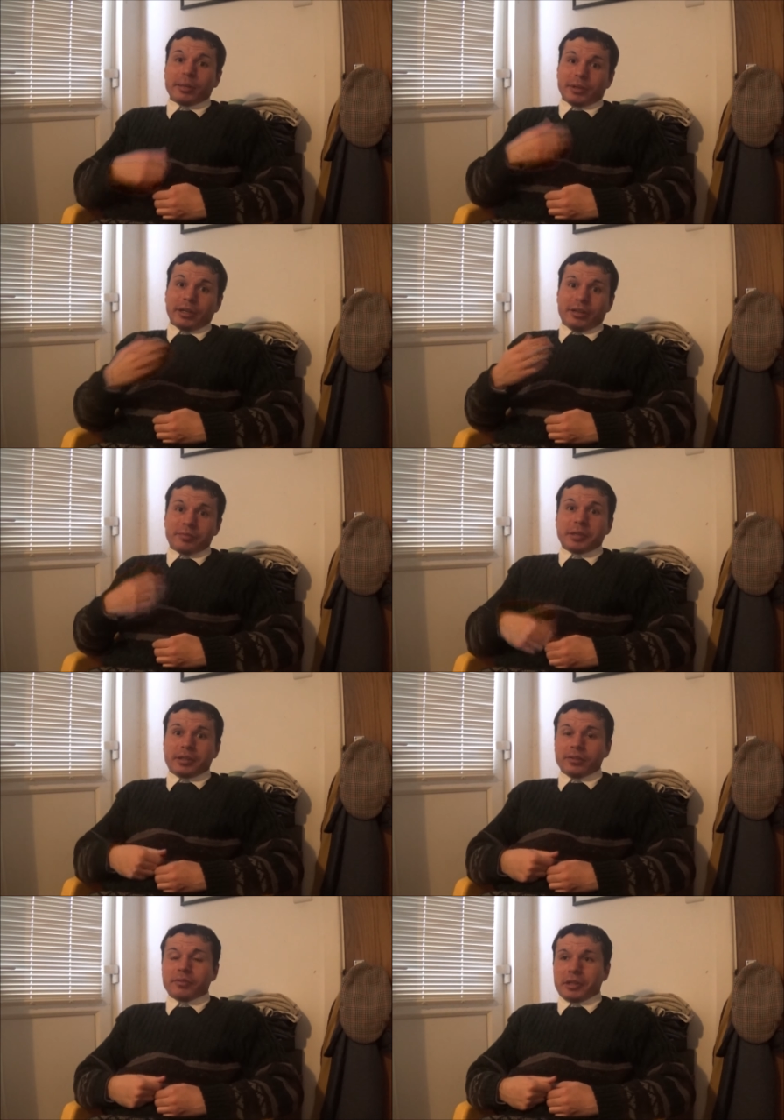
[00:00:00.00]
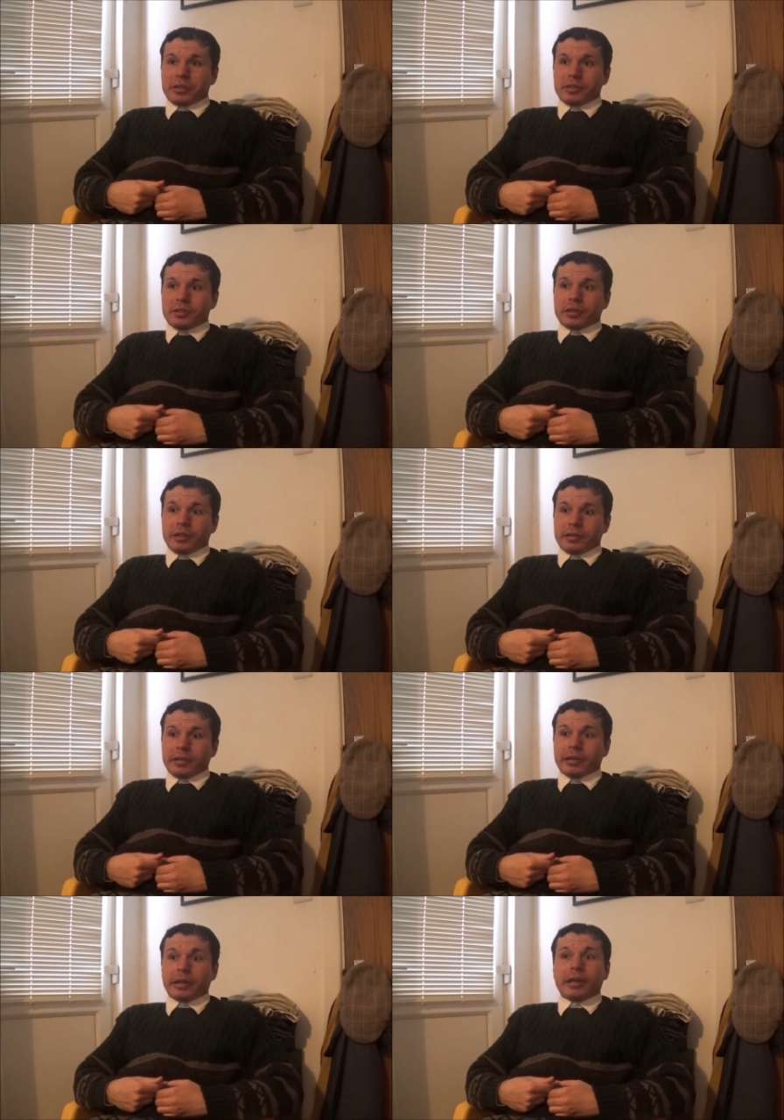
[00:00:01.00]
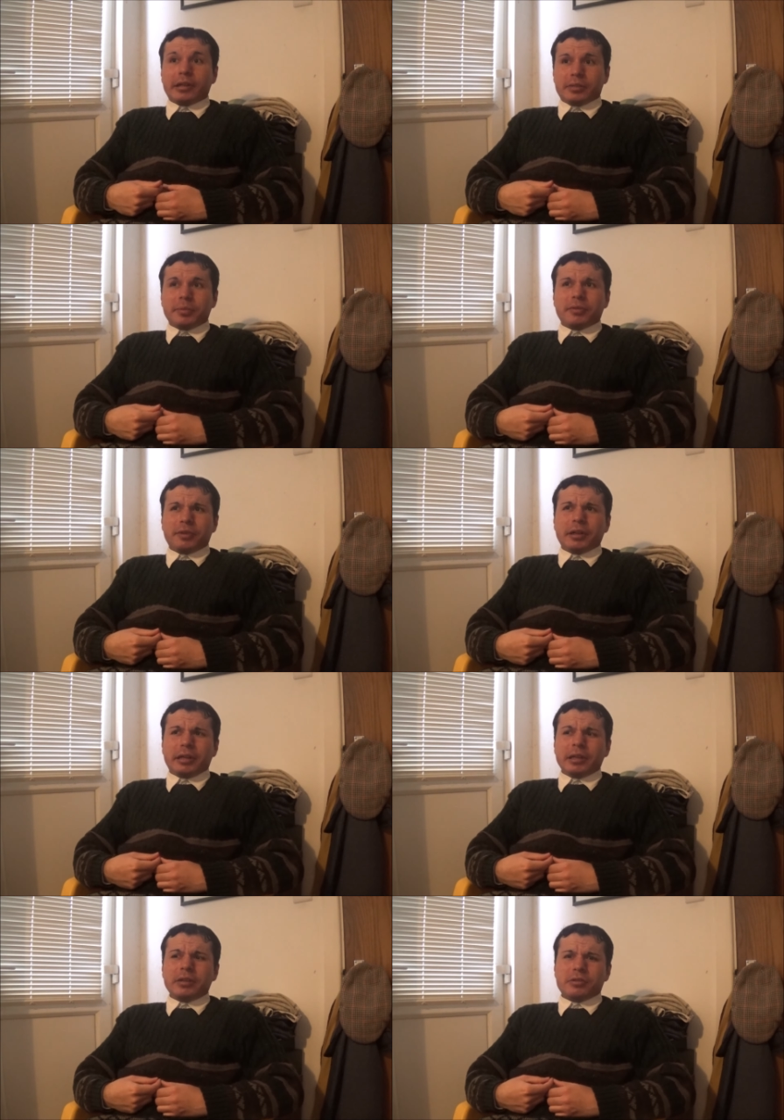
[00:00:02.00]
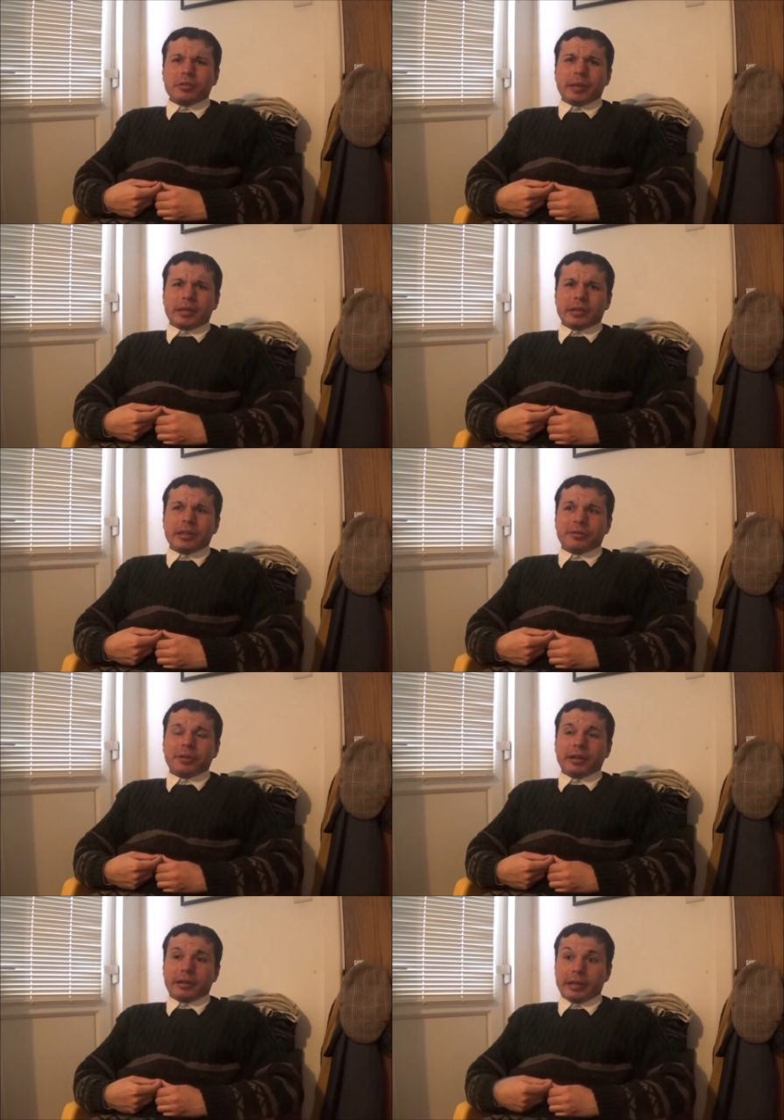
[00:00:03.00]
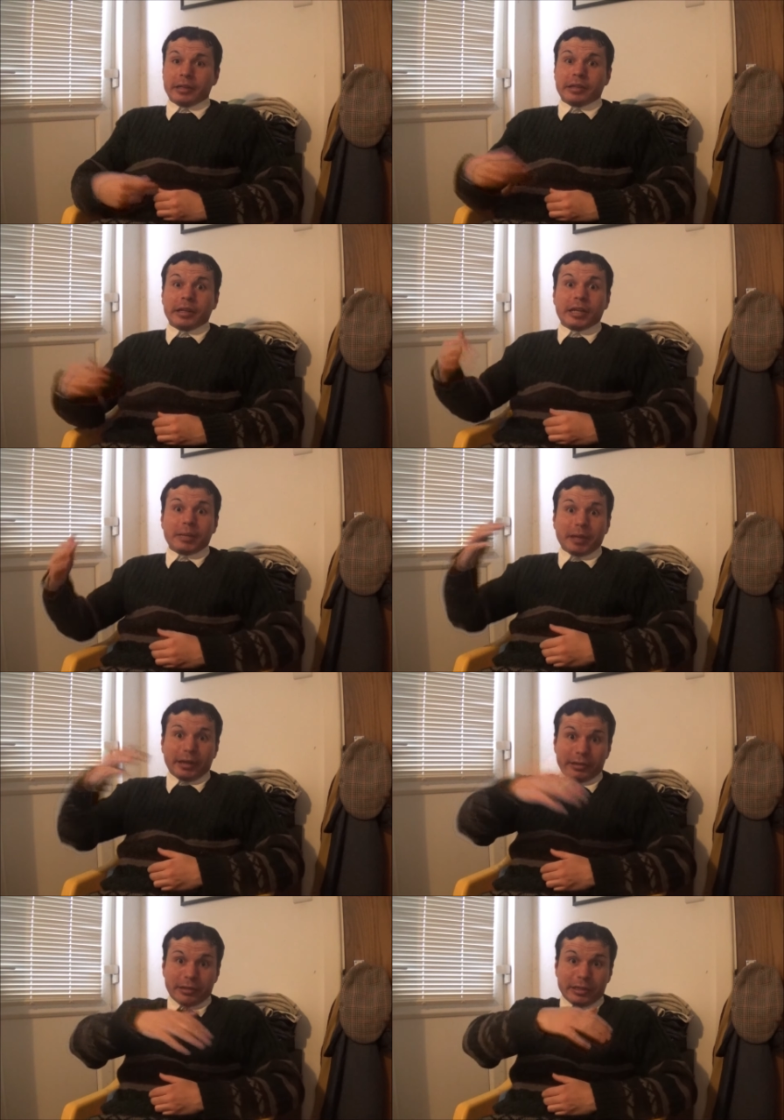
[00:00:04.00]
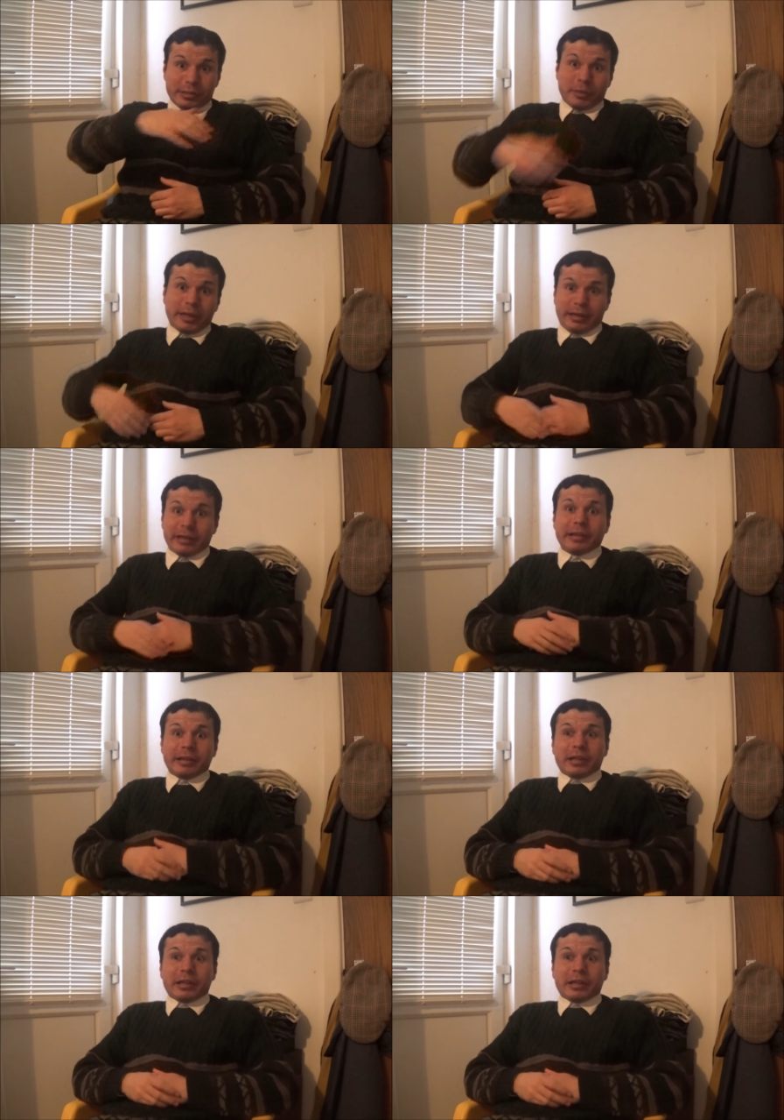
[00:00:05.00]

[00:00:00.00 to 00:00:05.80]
and I have been conversant together. And he's been very instrumentally friendly in taking me under his wing